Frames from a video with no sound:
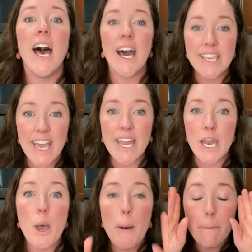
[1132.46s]
Again,
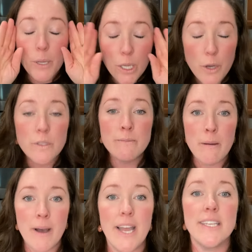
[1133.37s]
blows my
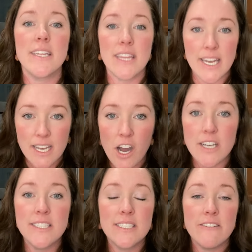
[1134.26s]
mind that it
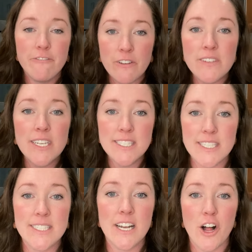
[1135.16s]
cost 50 to
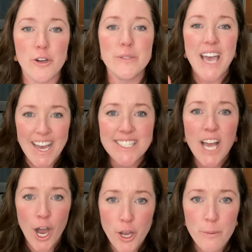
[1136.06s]
$60 at
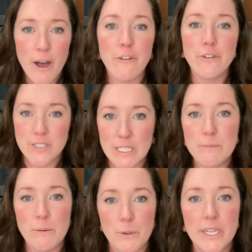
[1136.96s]
Taco Bell for six
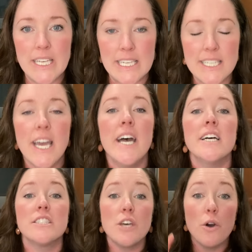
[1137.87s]
people to eat.
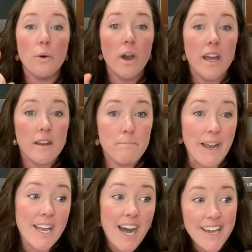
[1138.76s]
So by
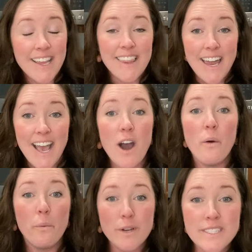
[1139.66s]
cutting that out, we're